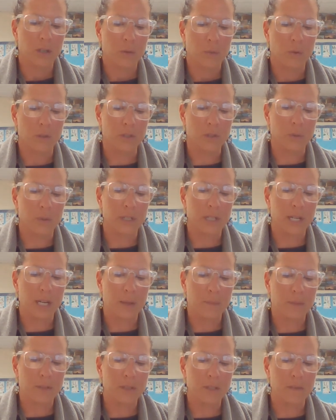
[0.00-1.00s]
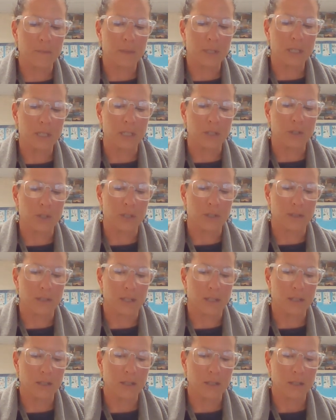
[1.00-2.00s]
What's going to happen to Minty? she
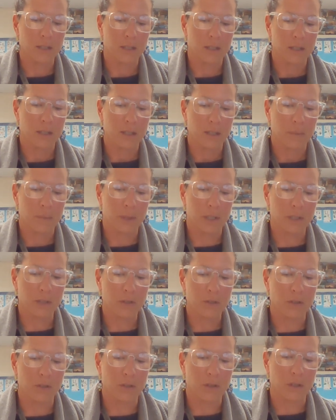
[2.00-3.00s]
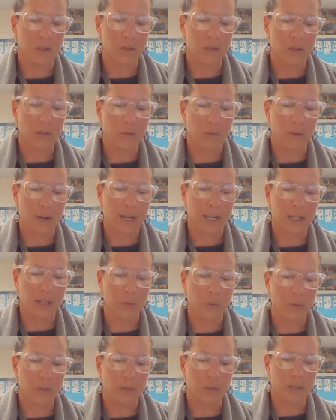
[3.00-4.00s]
said. Ben stirred under the ragged
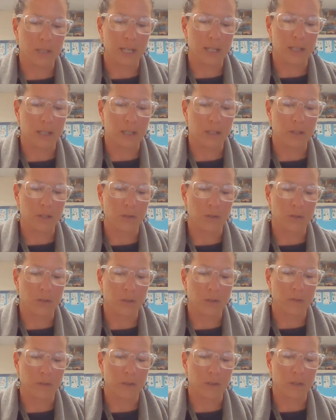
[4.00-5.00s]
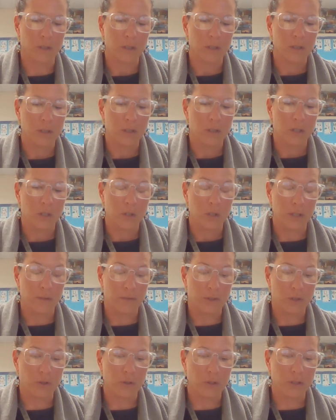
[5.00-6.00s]
quilt and then turned over. You have
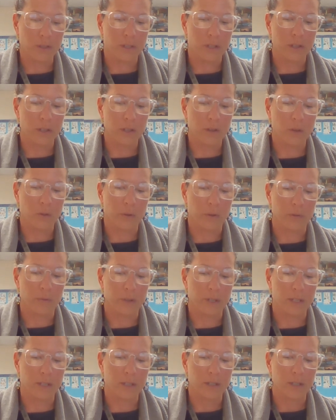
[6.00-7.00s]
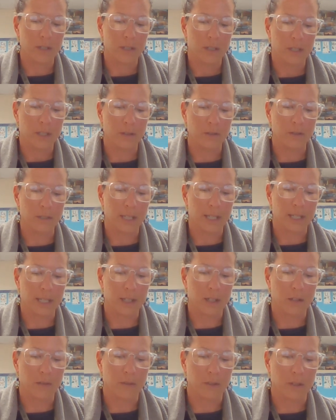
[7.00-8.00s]
to trust in the Lord, Rit. He'll take
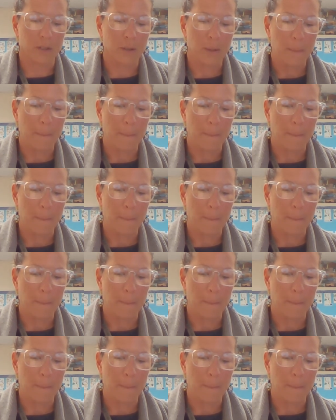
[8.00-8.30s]
care of her.